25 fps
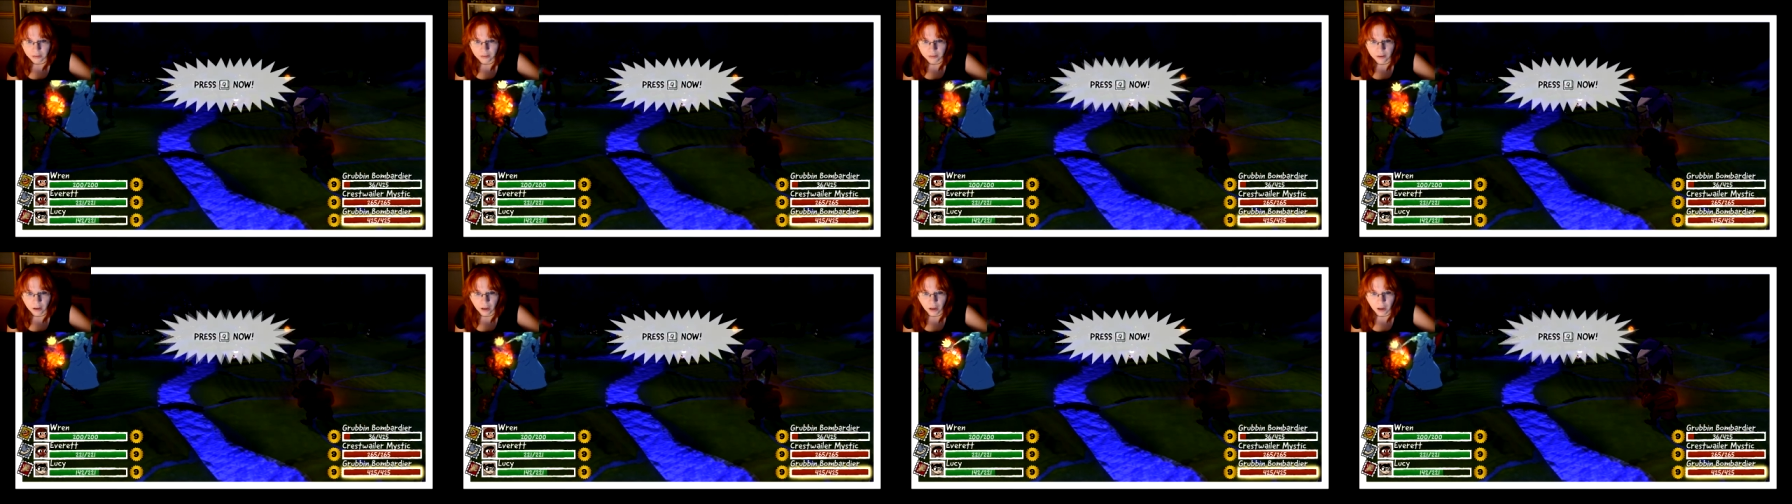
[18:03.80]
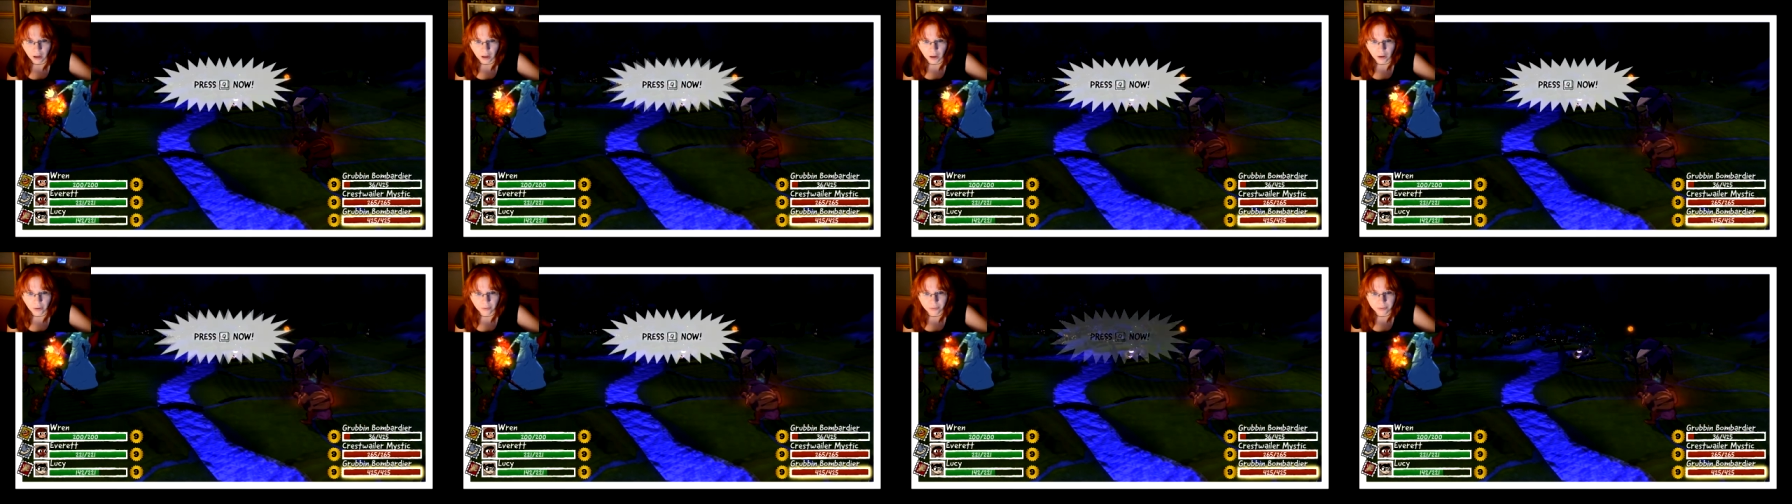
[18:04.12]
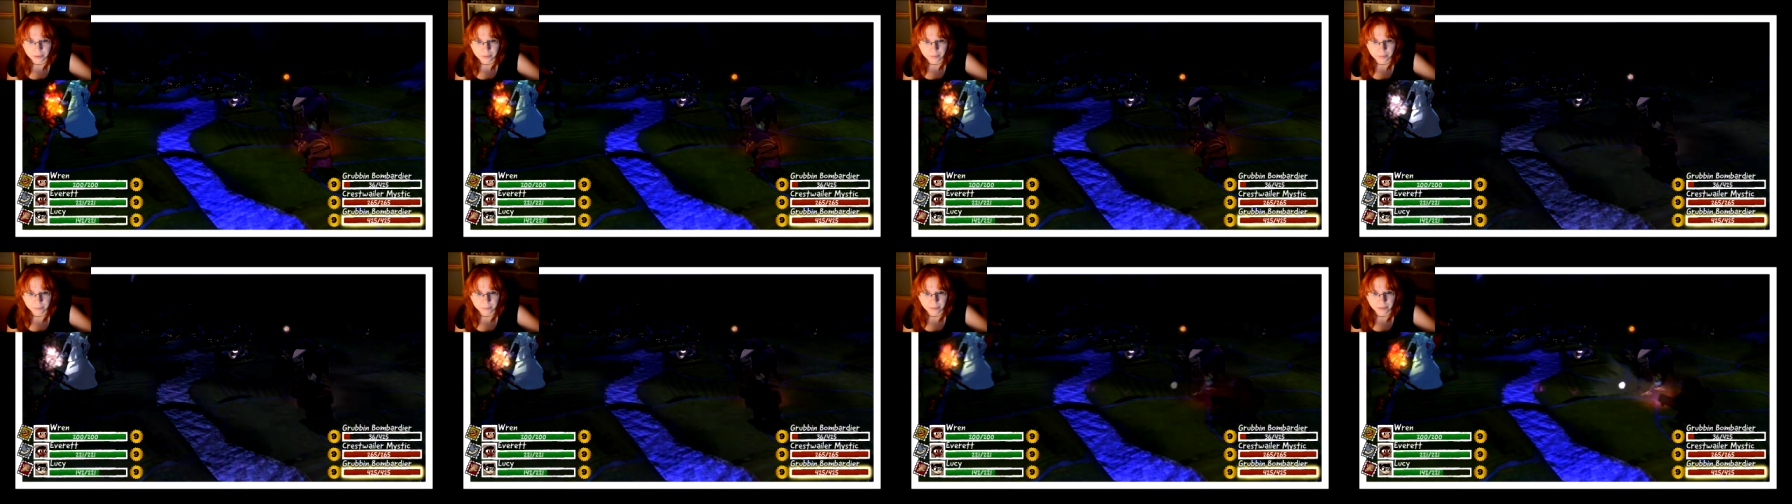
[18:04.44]
No,
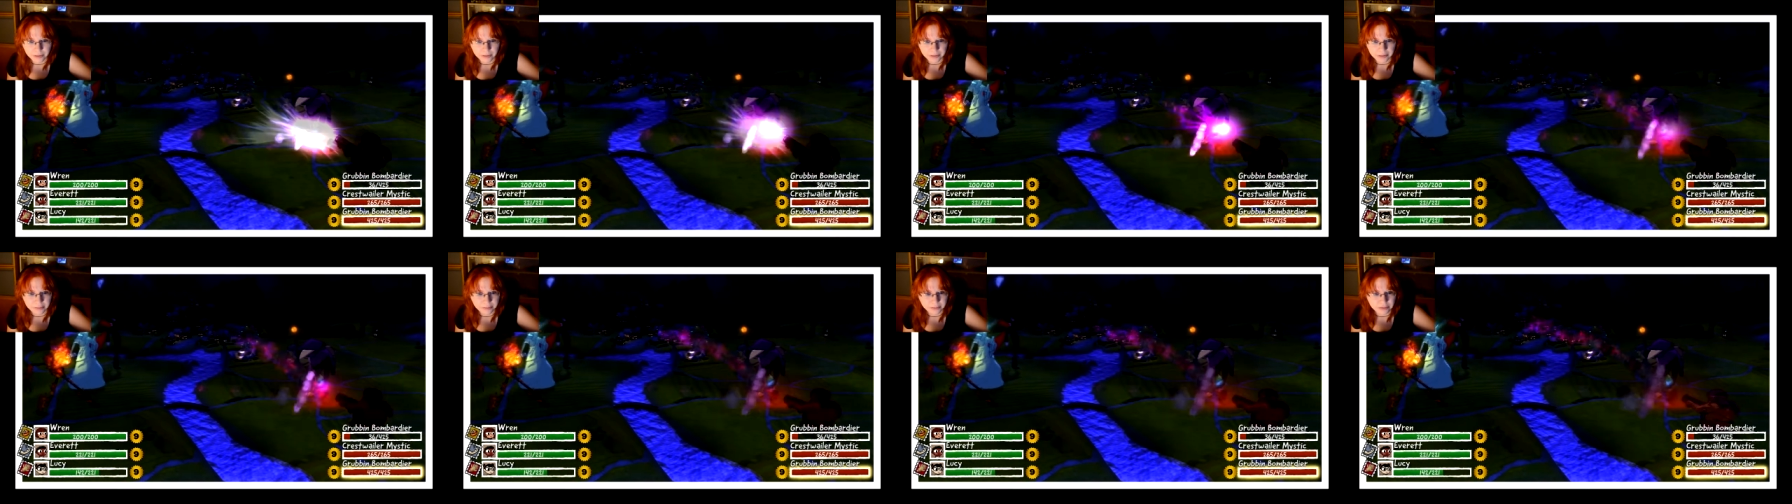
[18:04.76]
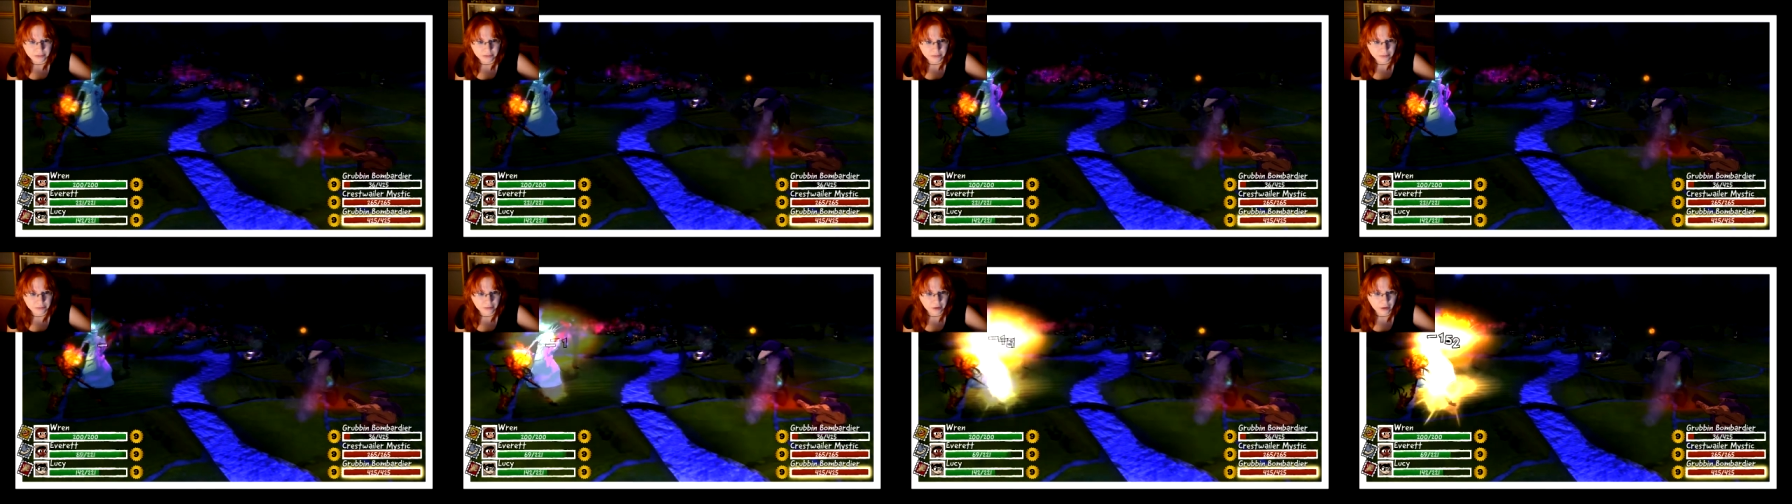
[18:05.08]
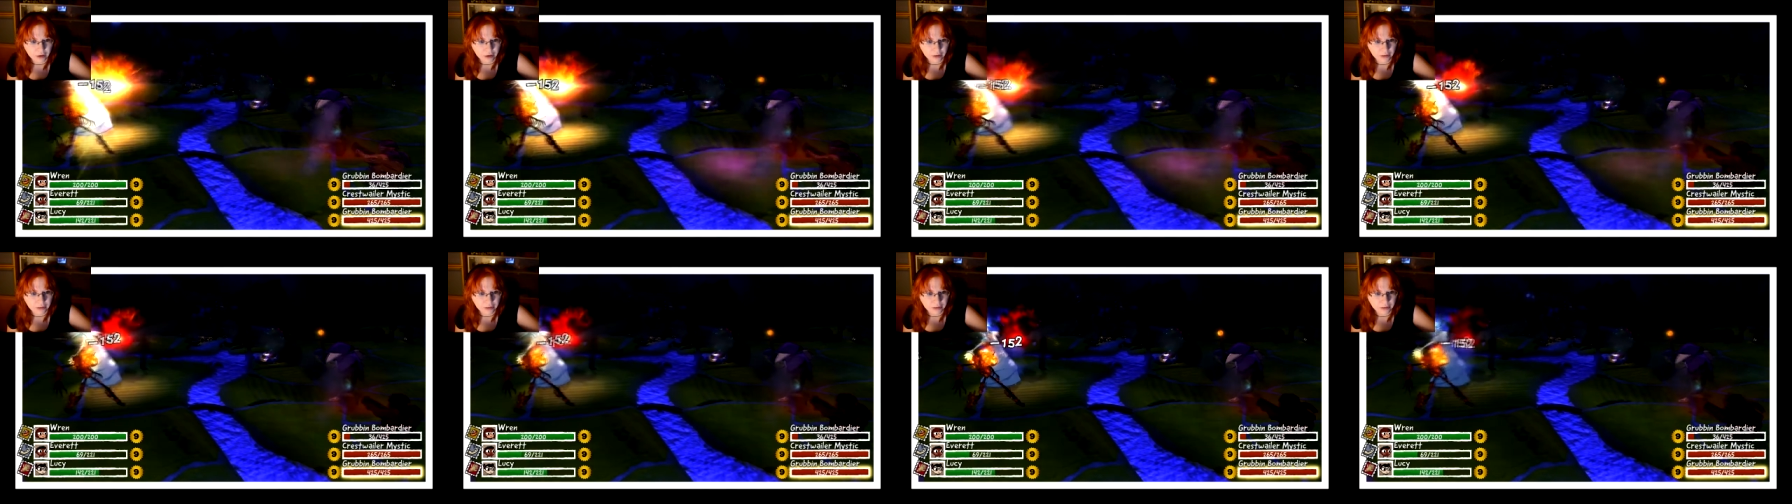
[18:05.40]
he made him
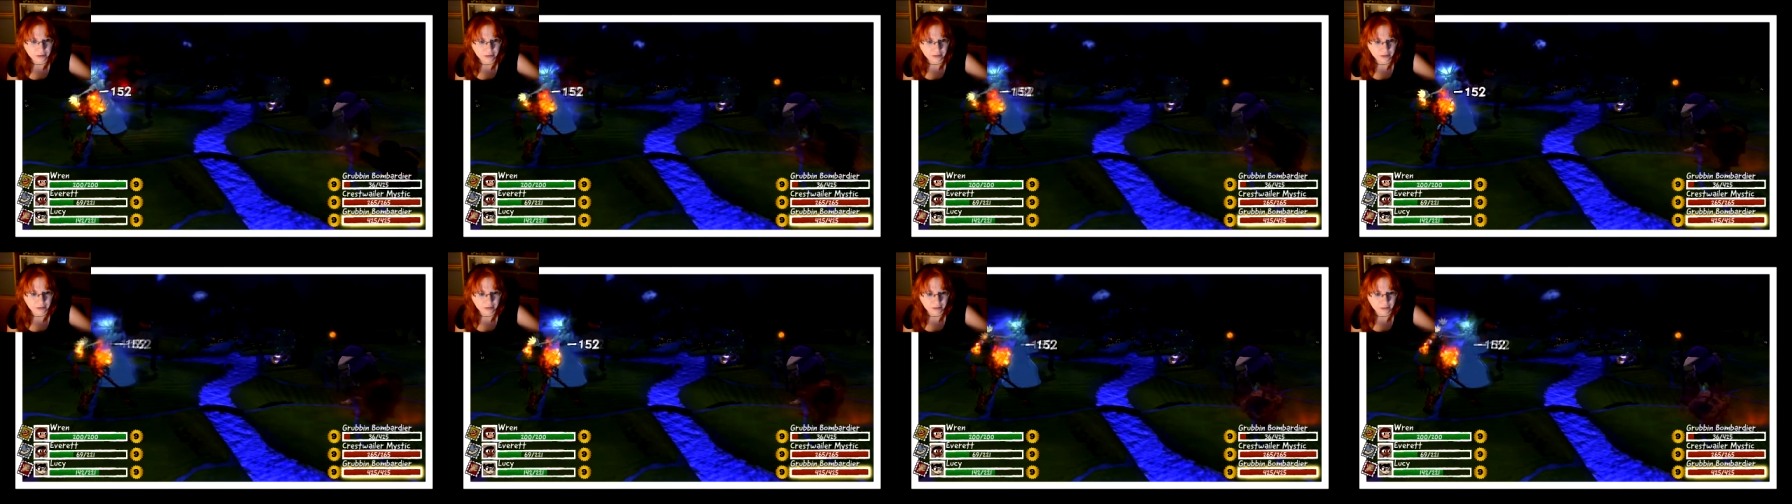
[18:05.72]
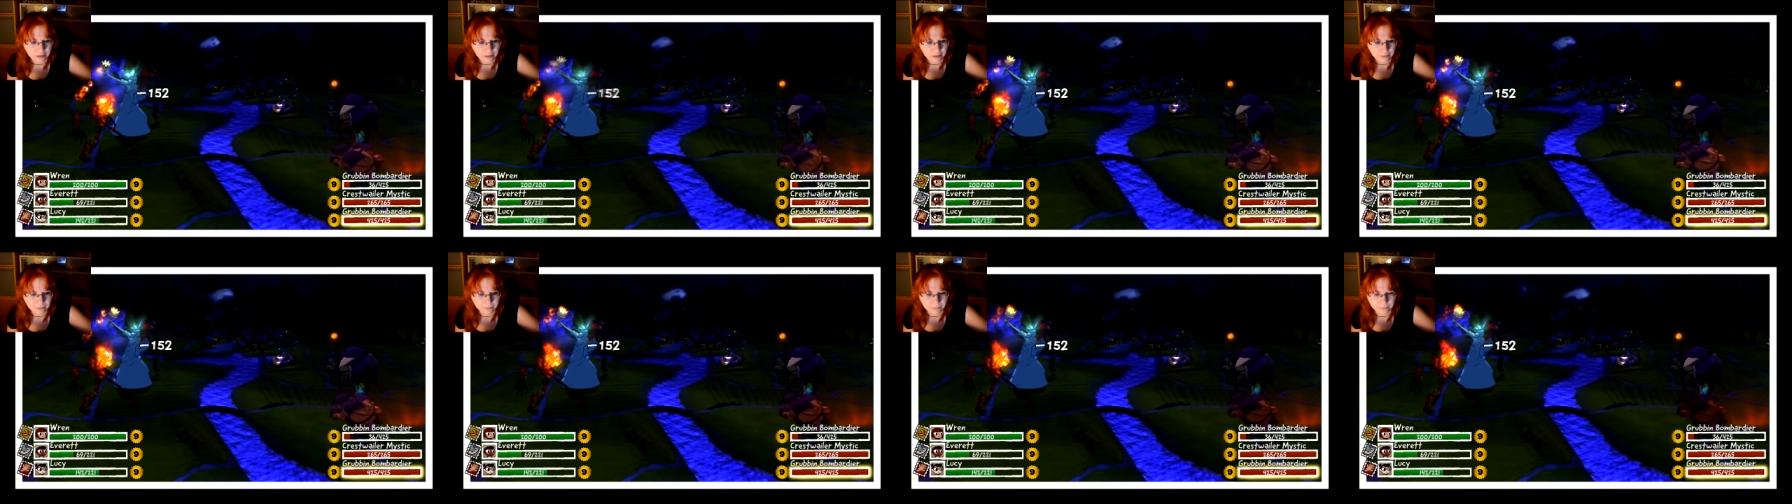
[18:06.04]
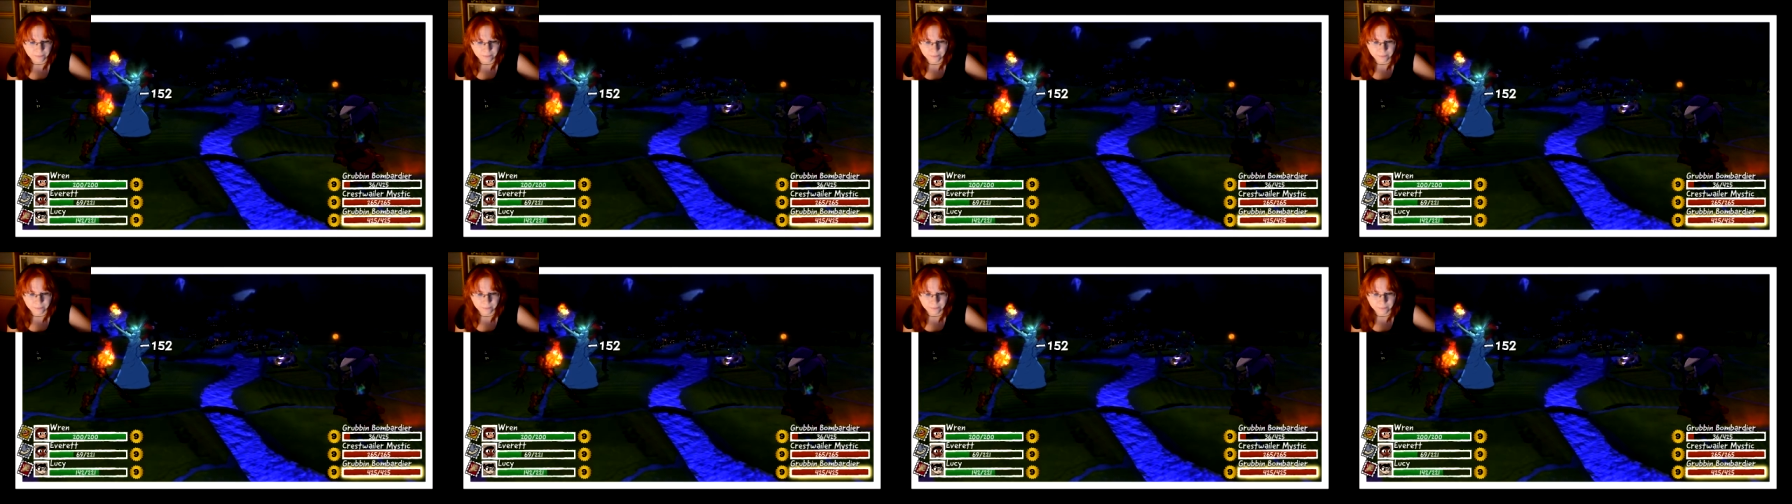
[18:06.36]
stronger!